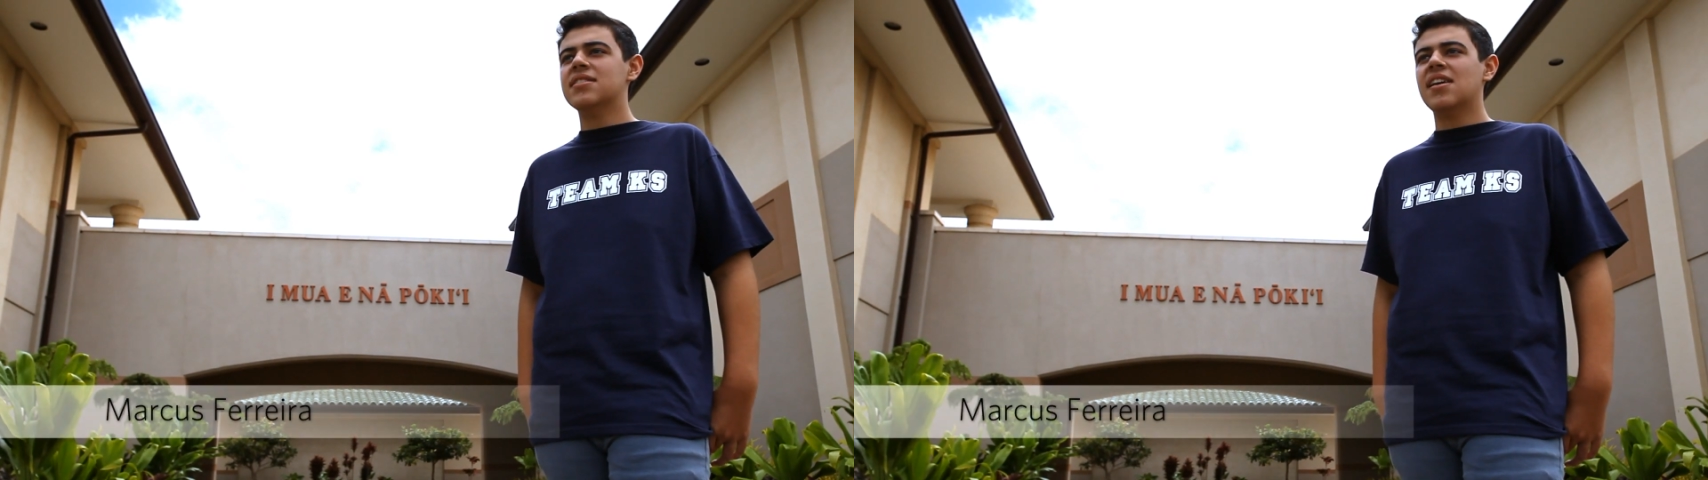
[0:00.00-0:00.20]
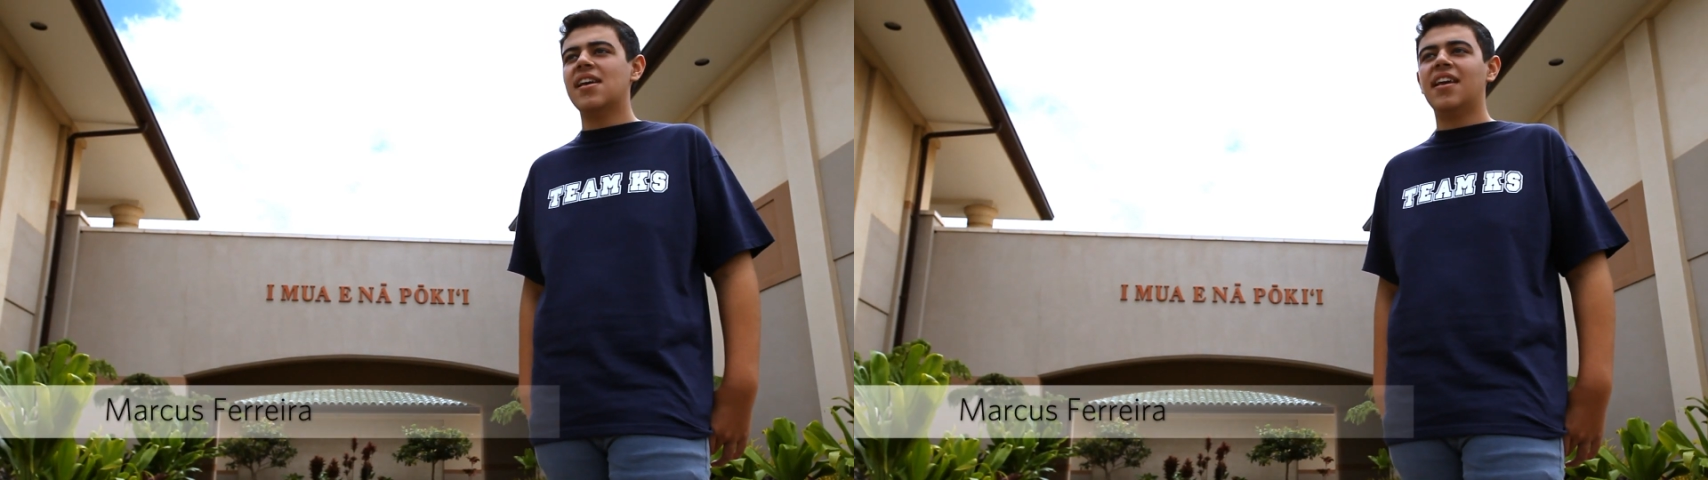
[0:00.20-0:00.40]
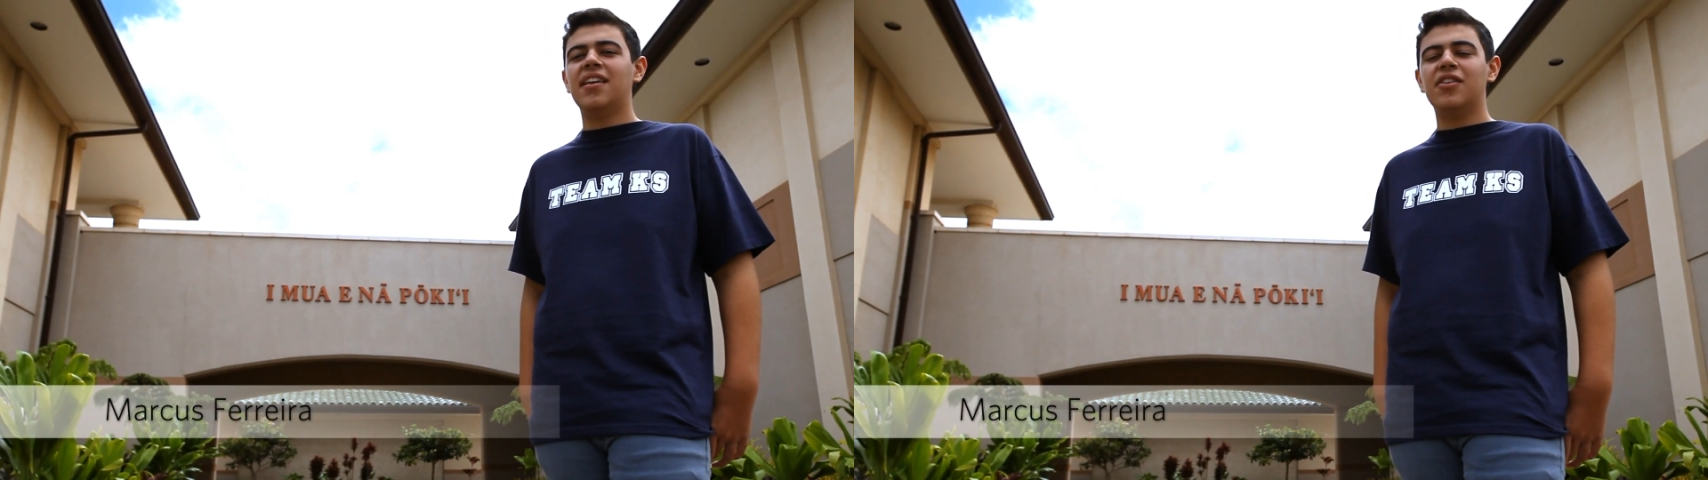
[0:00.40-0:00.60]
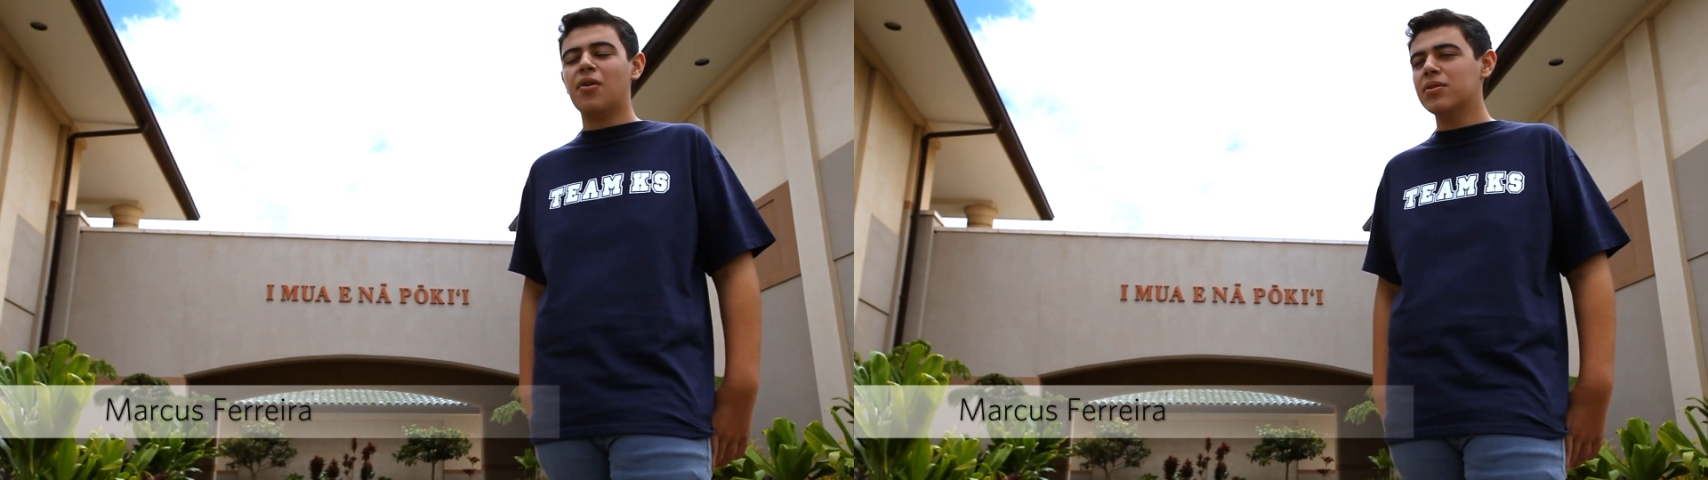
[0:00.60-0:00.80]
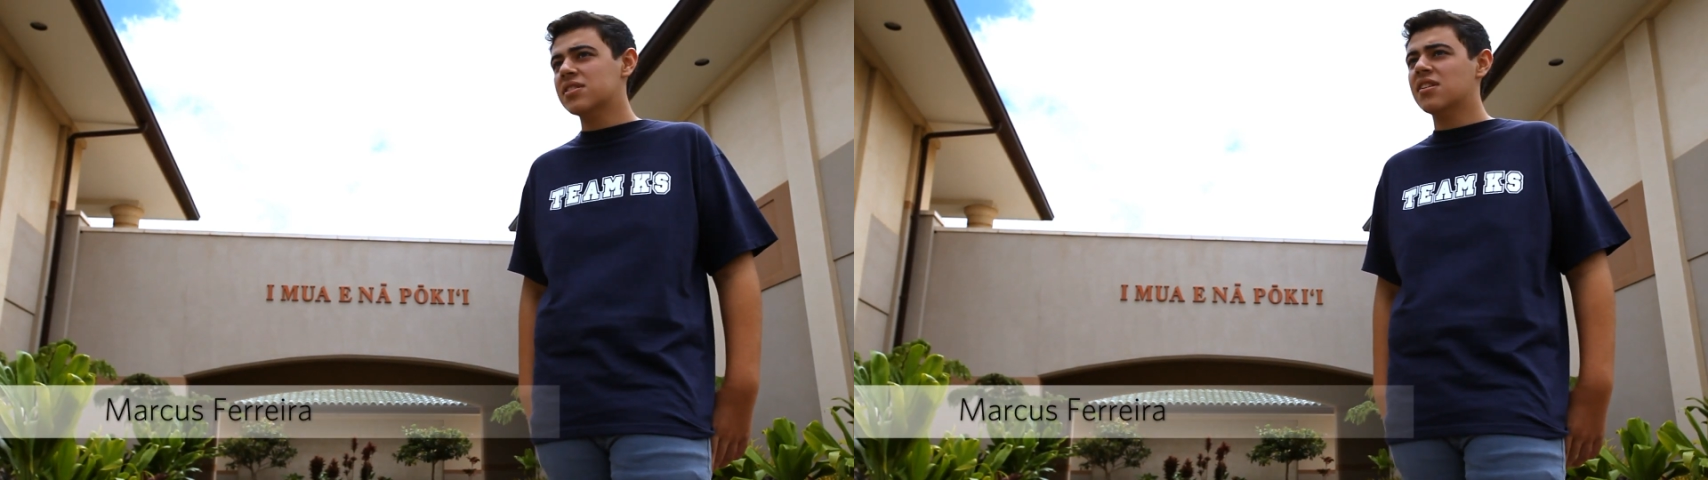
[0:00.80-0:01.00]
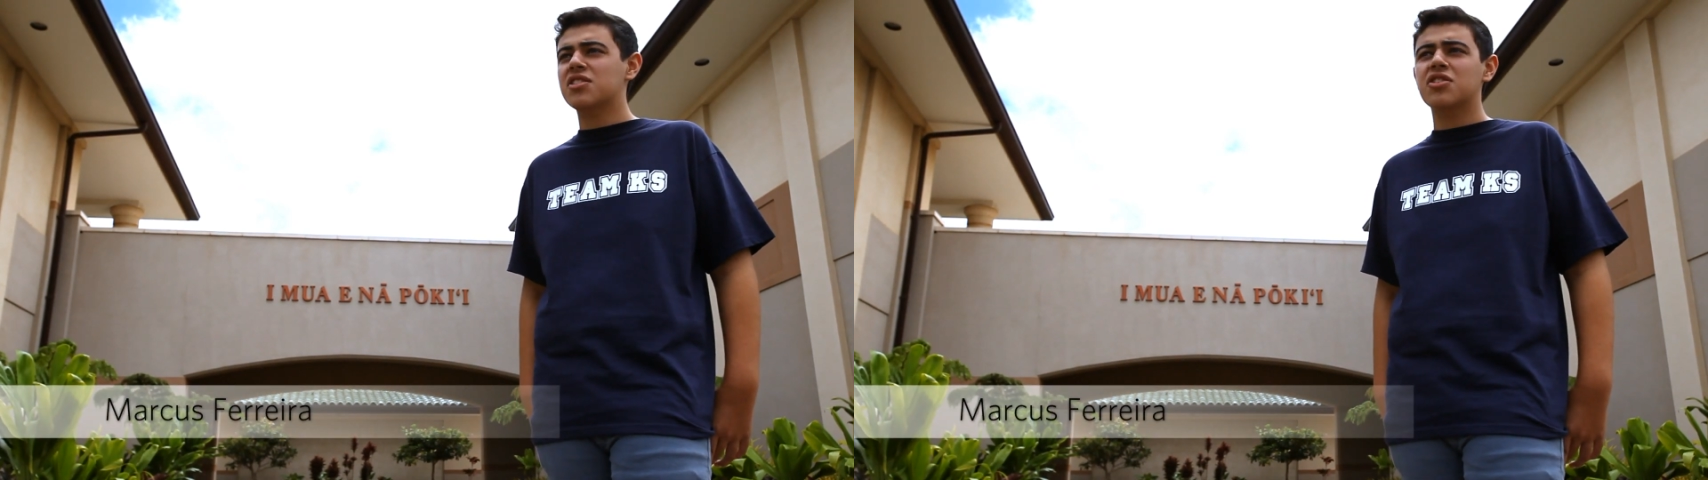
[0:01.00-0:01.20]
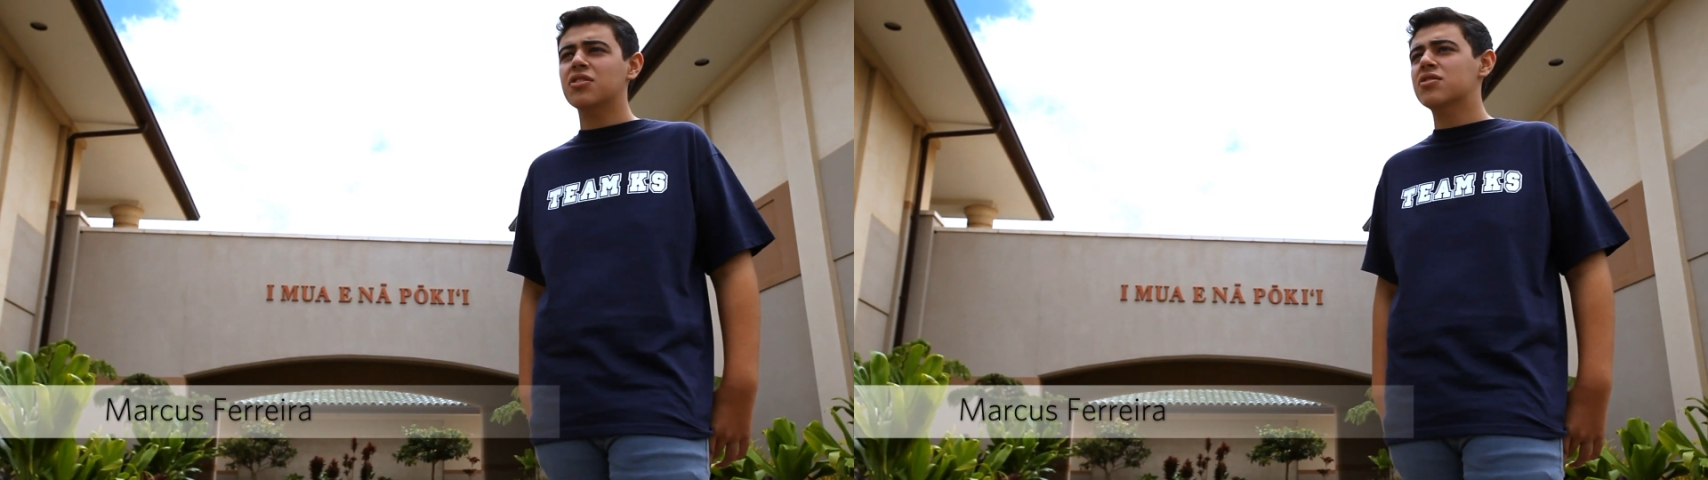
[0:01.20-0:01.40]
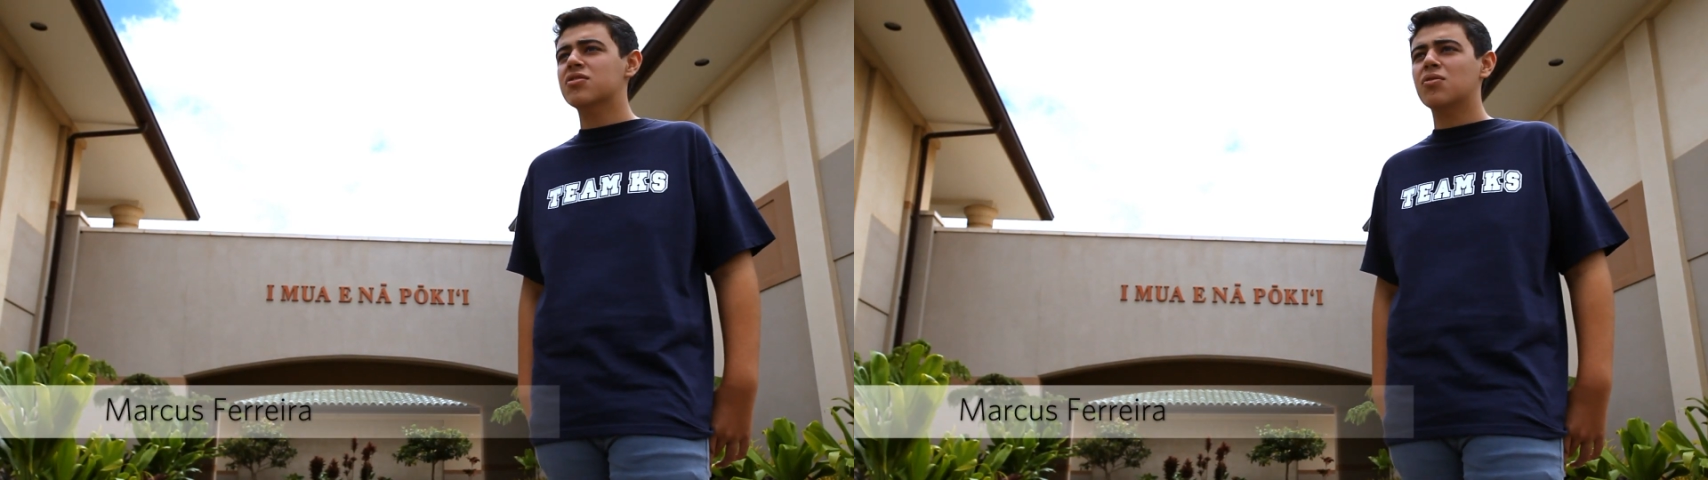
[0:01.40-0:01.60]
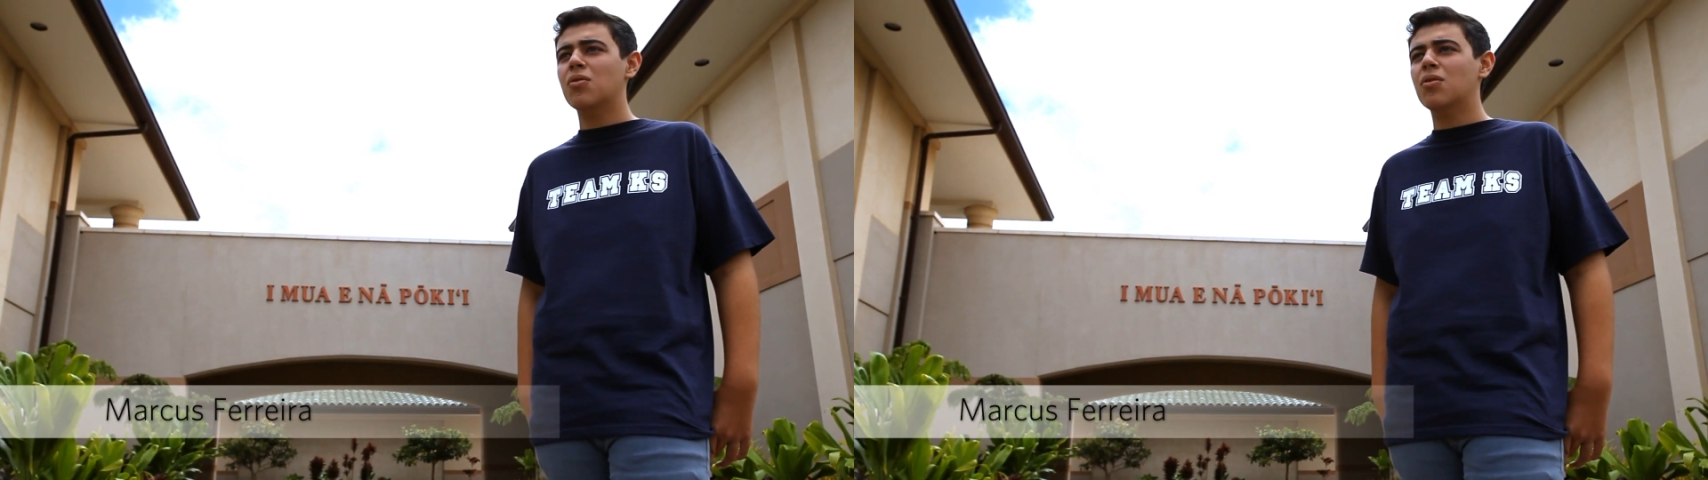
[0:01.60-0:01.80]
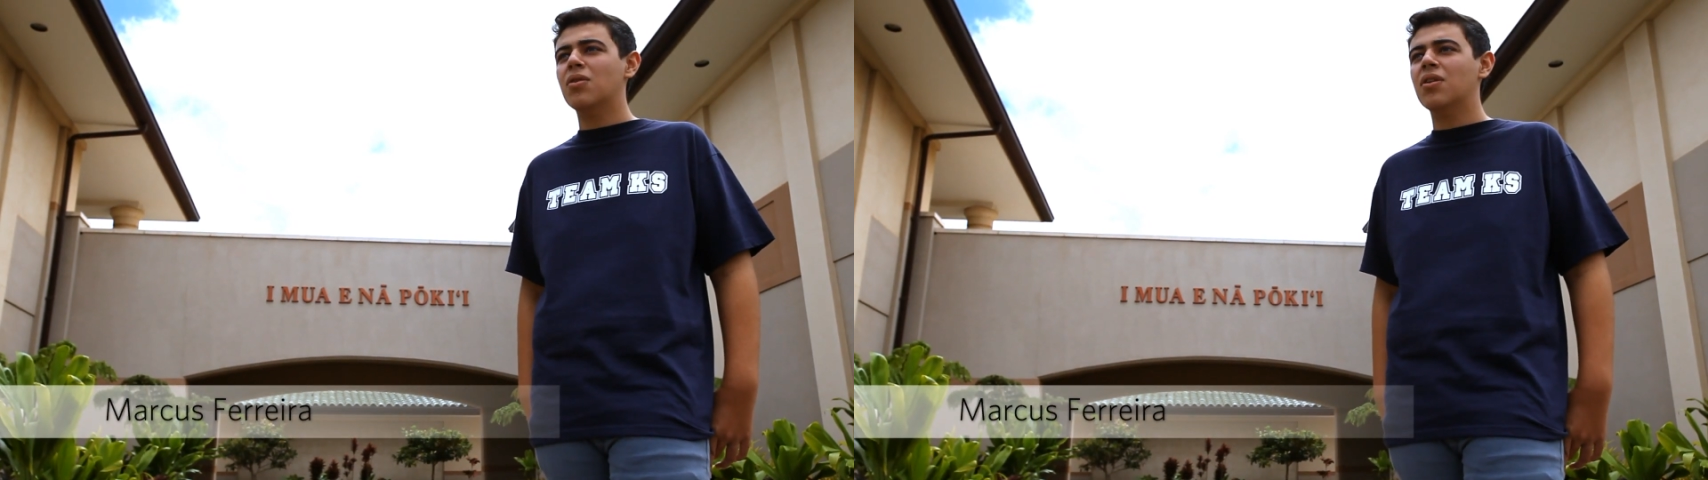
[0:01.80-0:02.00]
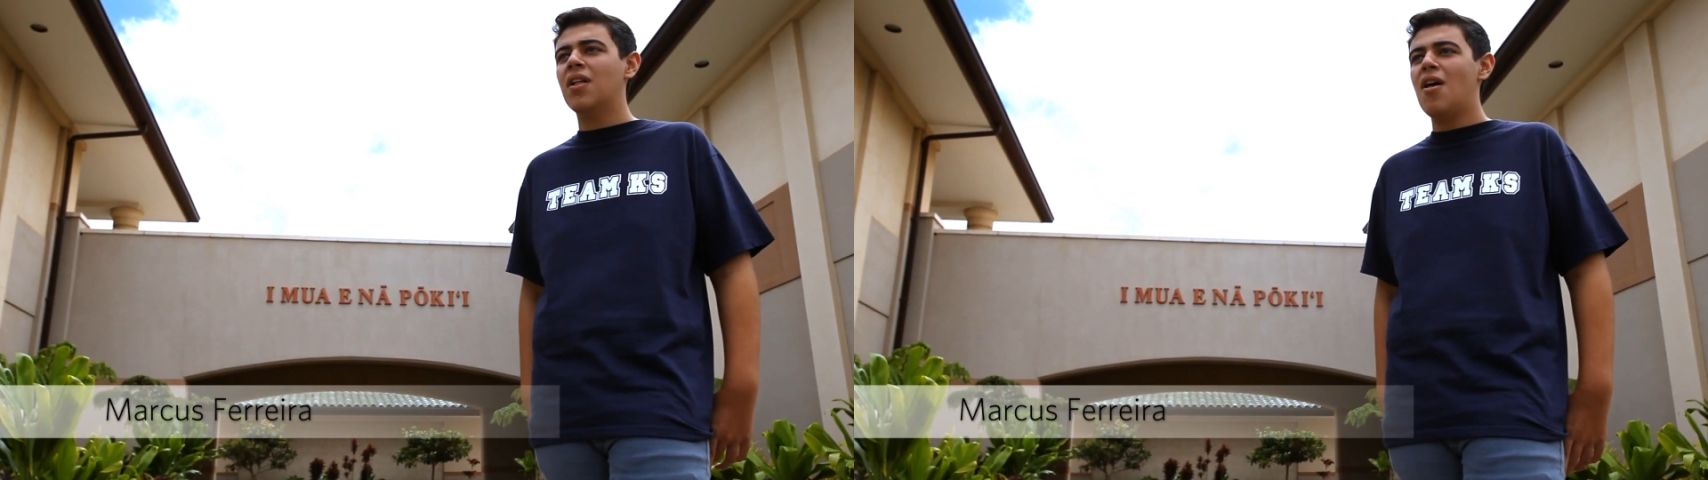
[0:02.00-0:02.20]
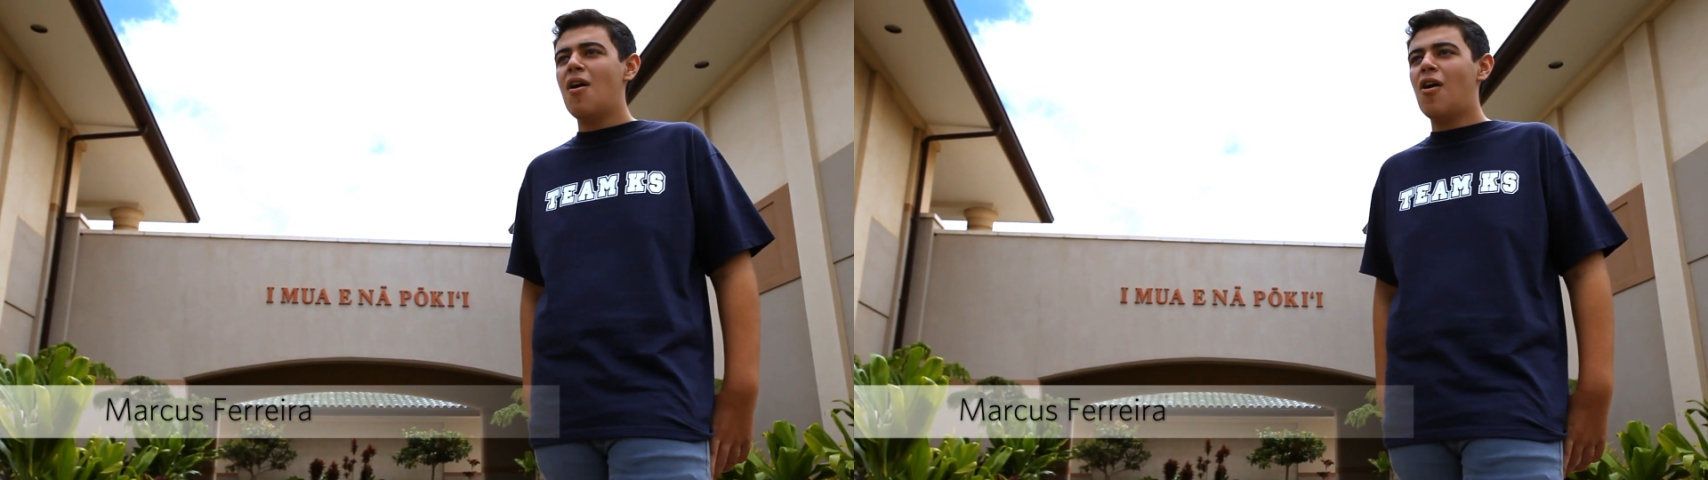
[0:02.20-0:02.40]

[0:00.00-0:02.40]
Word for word: They say you're going to such a good school.